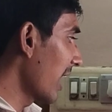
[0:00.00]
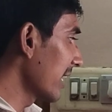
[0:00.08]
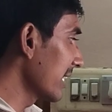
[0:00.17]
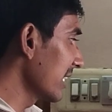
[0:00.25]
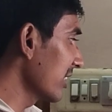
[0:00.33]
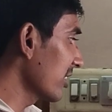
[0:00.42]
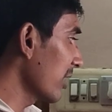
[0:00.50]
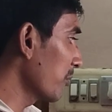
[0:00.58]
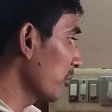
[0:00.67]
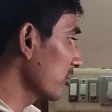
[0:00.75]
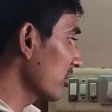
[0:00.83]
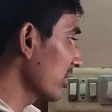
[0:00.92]
and initial
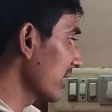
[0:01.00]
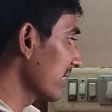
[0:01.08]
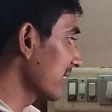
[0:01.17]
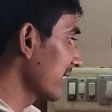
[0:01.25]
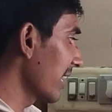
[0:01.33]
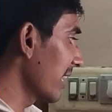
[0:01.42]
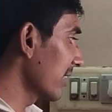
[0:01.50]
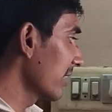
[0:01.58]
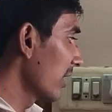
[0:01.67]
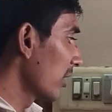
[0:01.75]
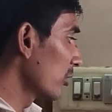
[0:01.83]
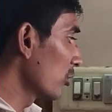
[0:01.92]
position is there.